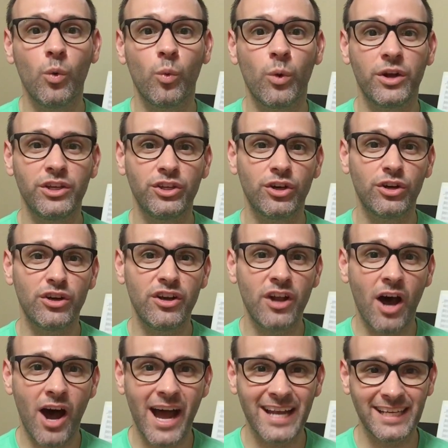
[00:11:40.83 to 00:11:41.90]
where you're
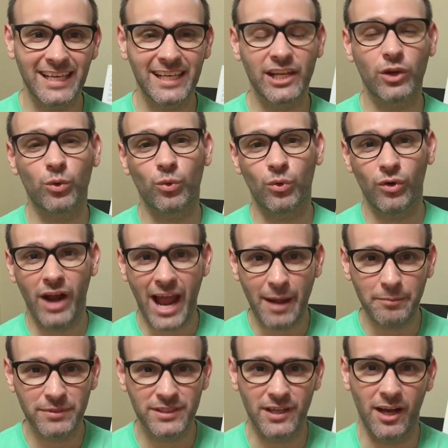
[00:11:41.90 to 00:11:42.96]
not getting
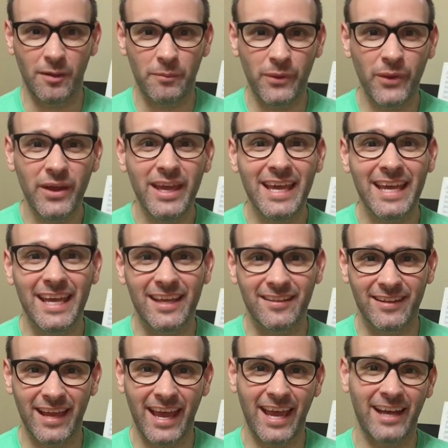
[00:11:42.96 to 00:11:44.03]
wrapped up
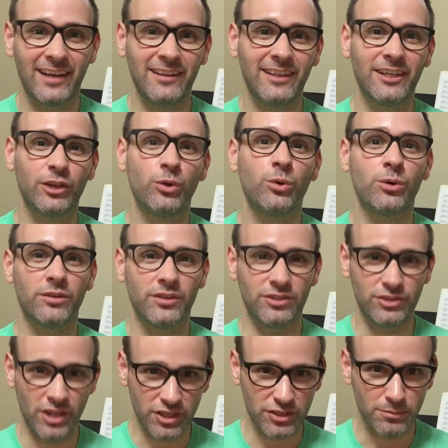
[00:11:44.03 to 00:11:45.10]
in the analytical or the
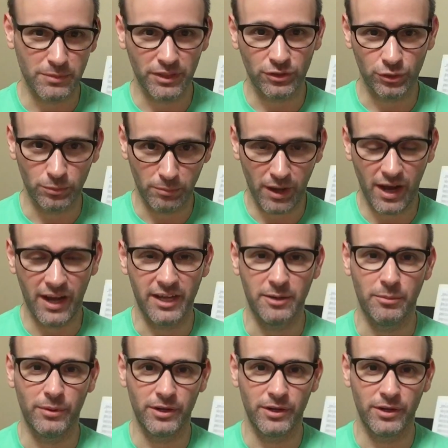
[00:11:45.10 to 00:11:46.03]
judgmental mind,